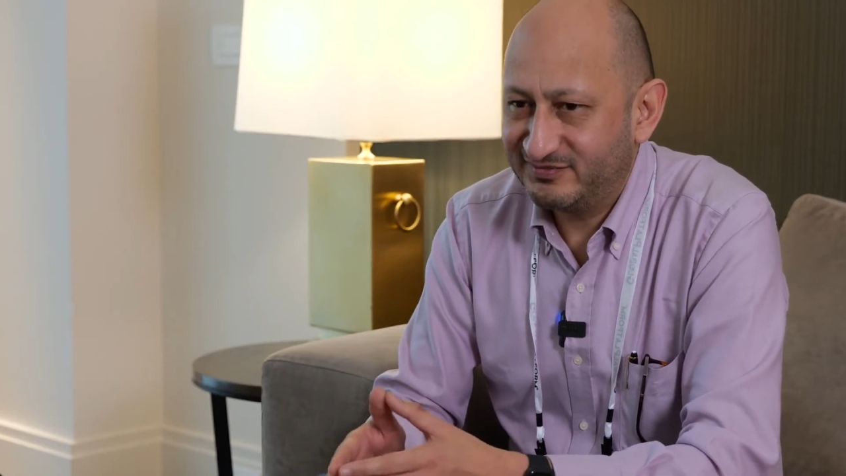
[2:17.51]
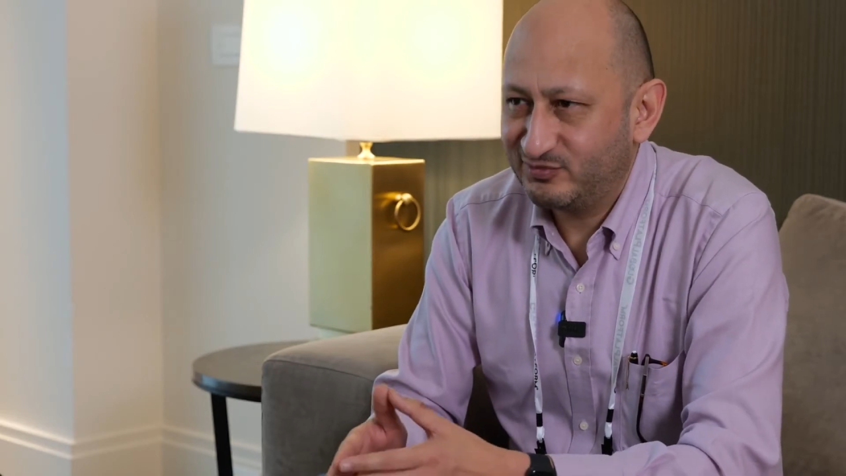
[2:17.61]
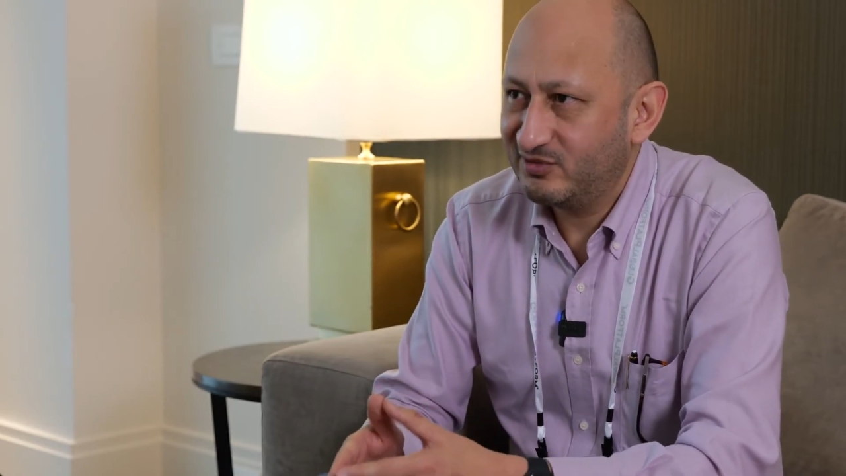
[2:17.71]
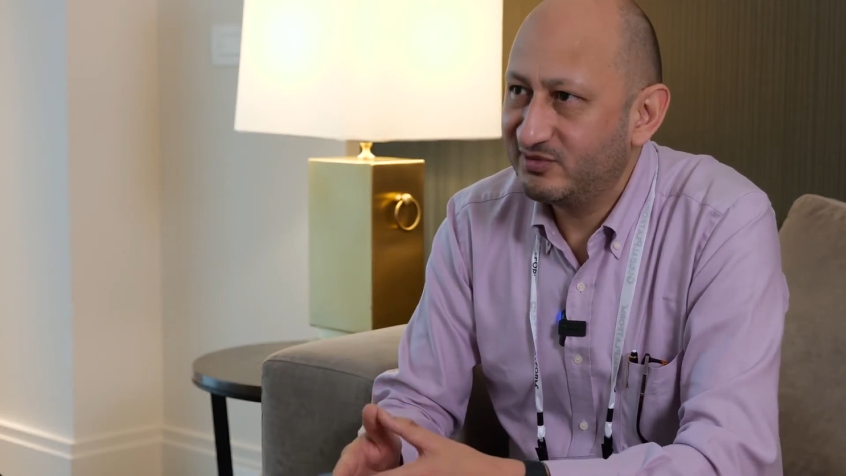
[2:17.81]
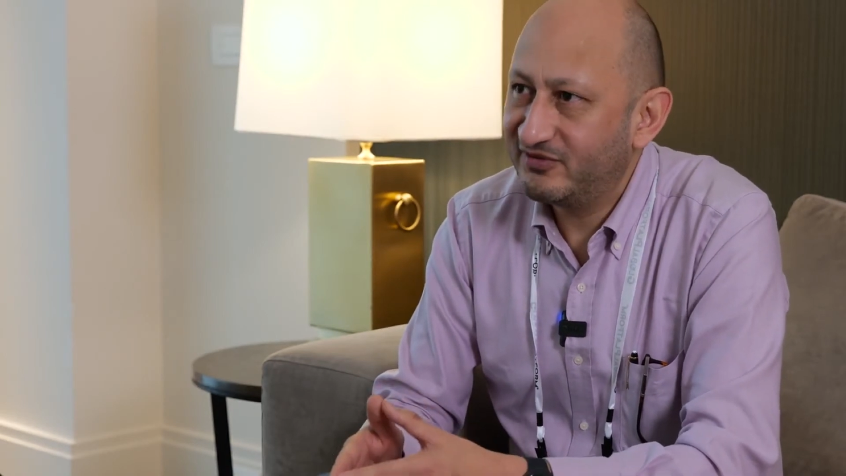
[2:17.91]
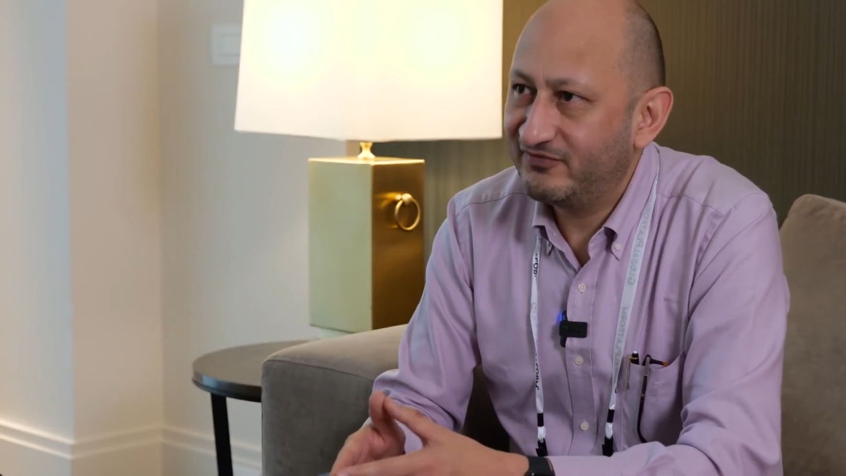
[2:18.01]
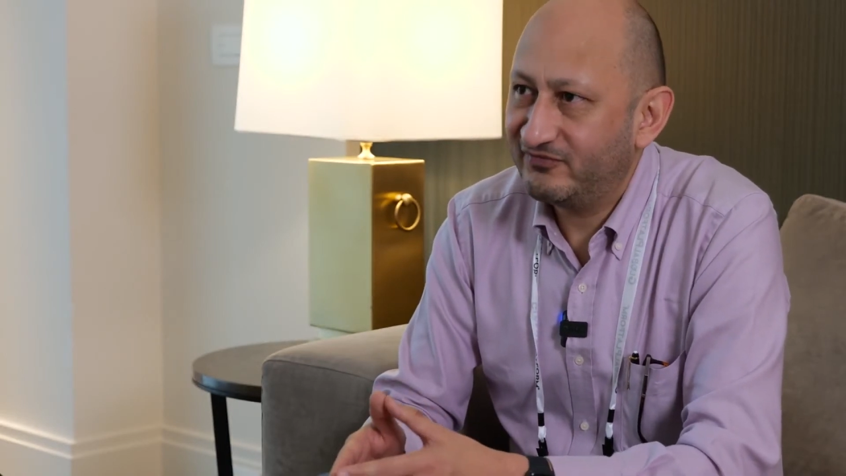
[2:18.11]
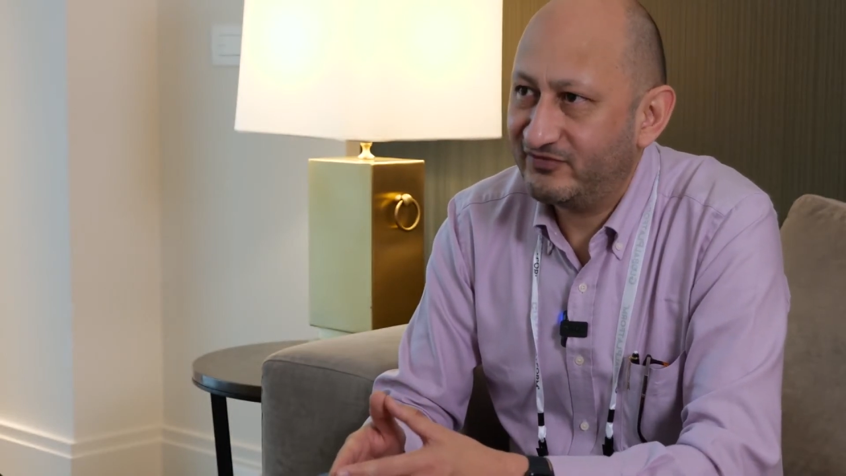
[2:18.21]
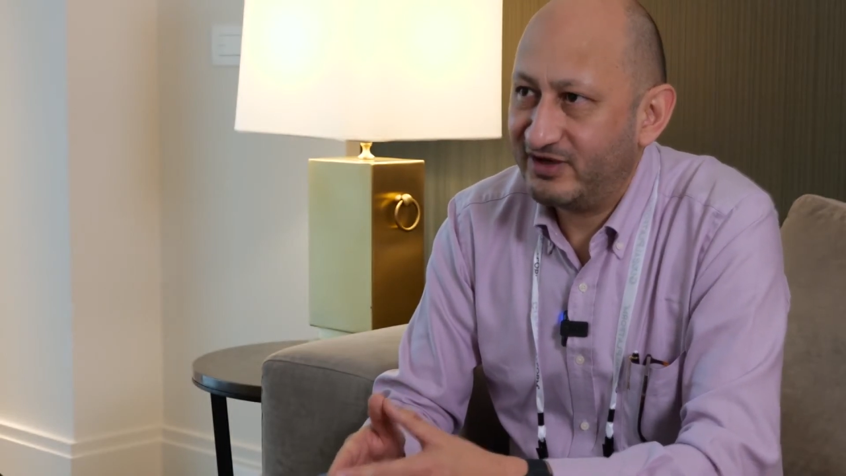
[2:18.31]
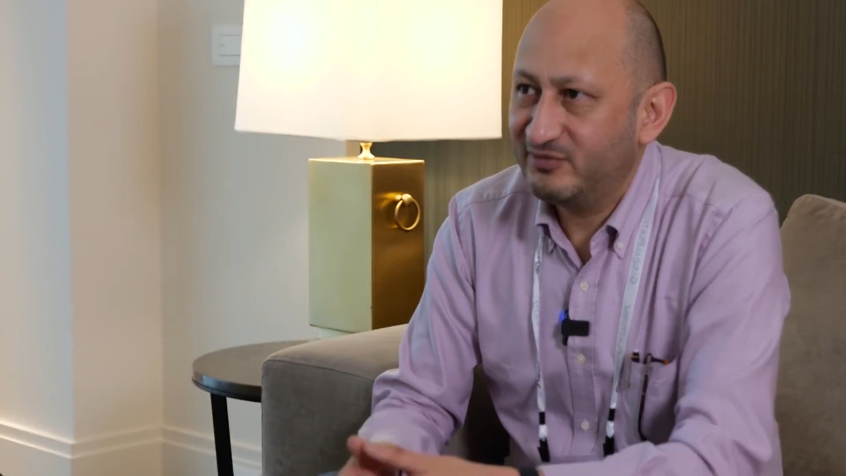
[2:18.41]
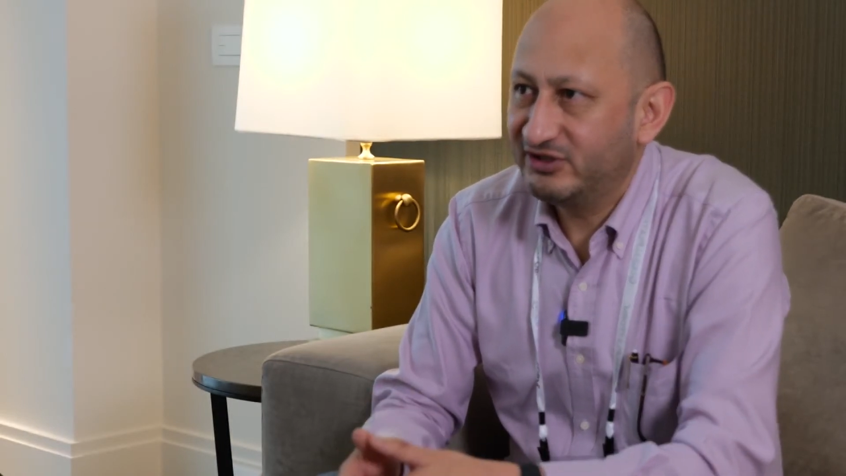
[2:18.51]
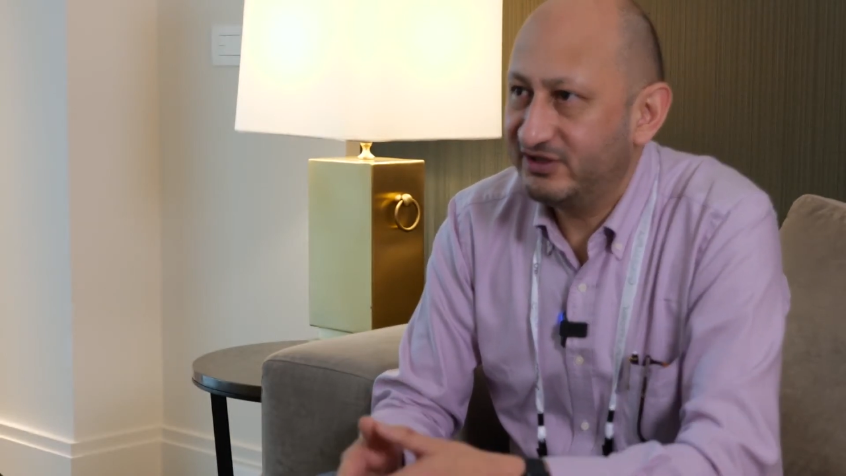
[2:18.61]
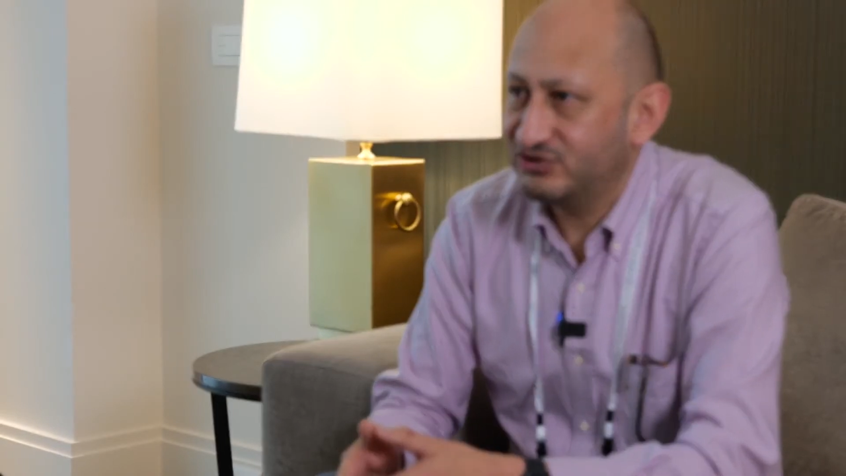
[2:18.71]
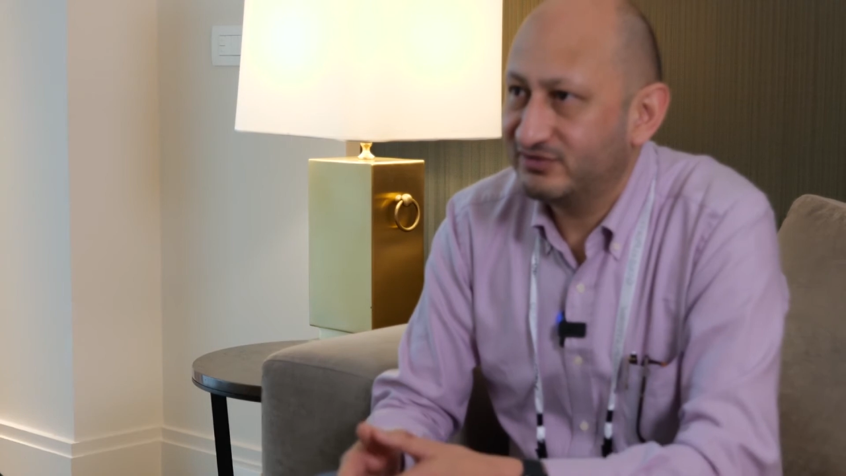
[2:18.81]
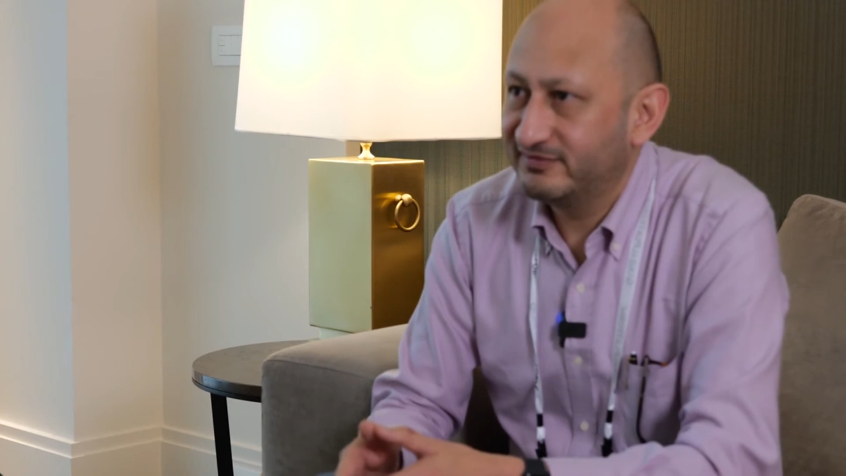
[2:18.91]
problem of
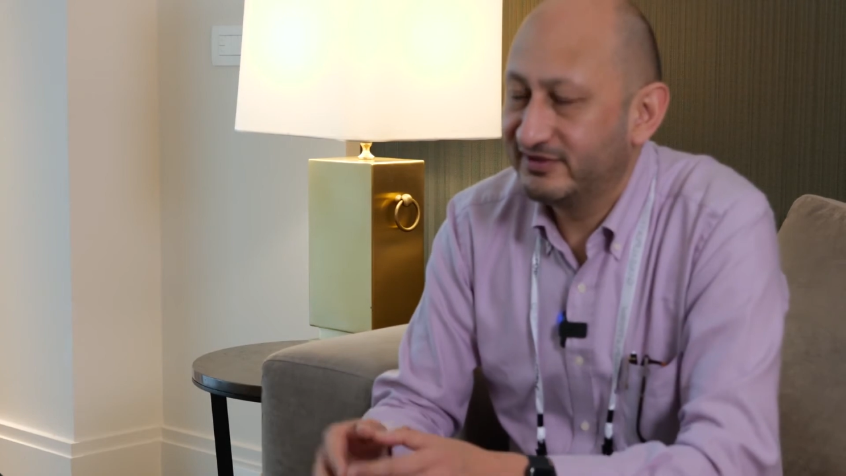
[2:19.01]
fragmentation.